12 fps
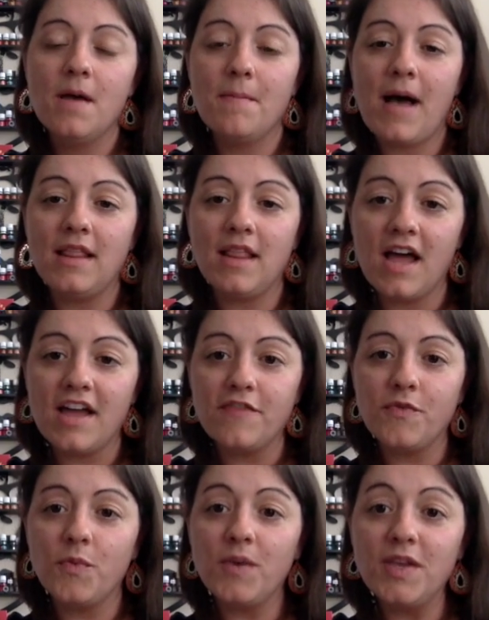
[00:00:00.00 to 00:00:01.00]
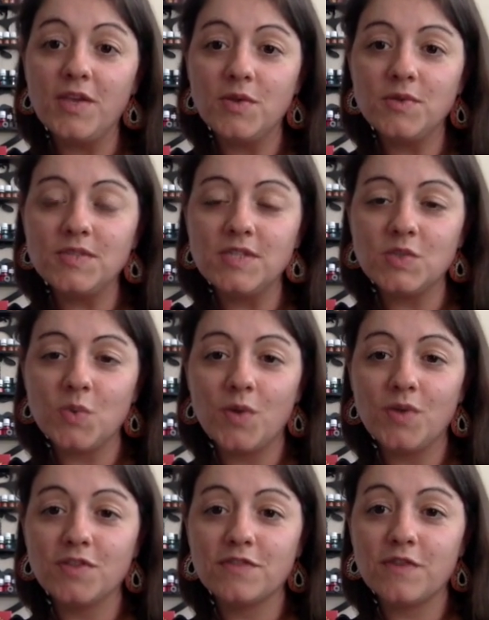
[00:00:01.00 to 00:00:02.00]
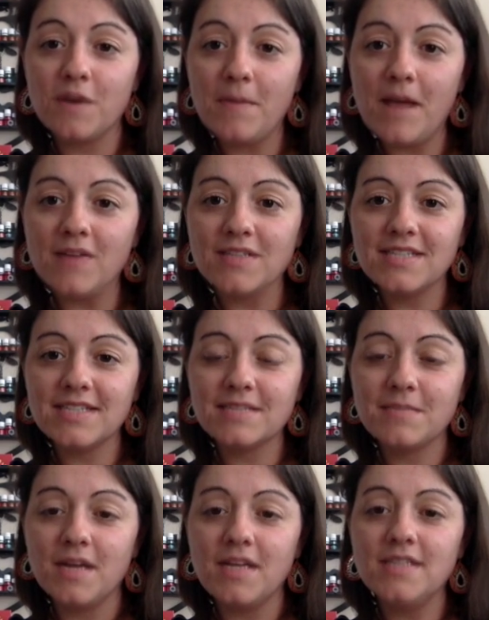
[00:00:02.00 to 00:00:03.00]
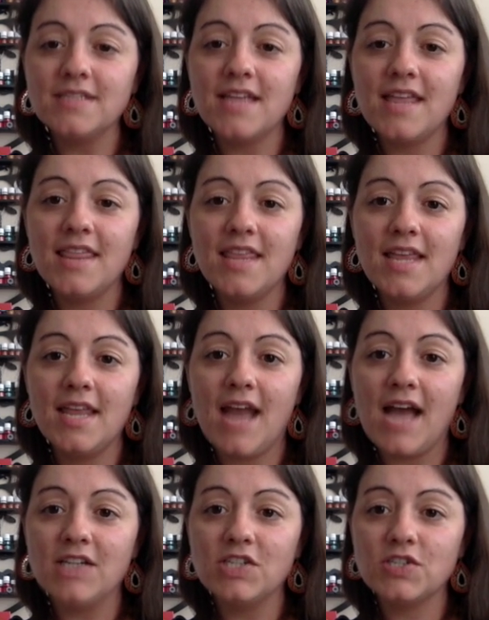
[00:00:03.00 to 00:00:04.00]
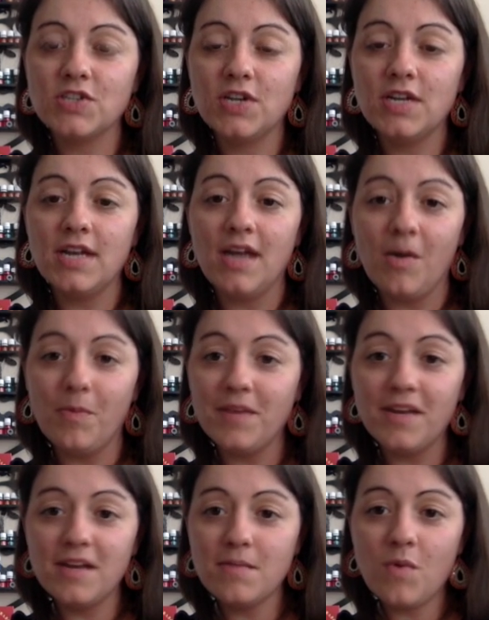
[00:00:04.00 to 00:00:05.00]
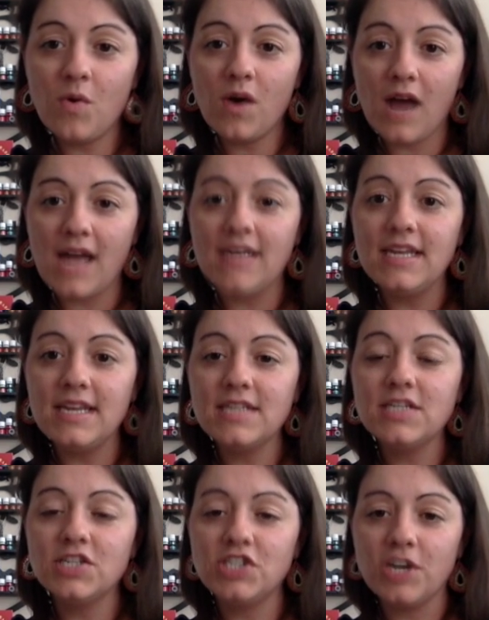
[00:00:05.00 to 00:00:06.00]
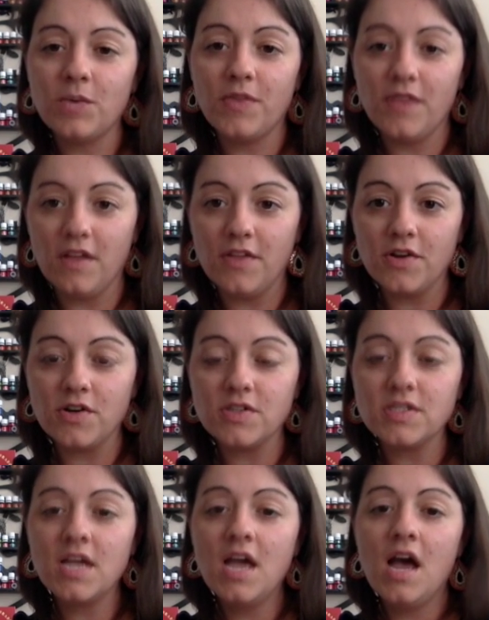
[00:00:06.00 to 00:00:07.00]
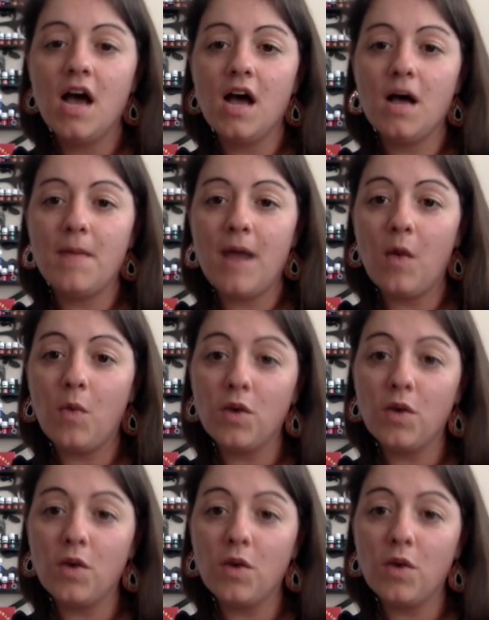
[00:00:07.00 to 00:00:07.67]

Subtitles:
my life, we used these oils for about 6 months, and then I just couldn't help it anymore. I needed to share with others how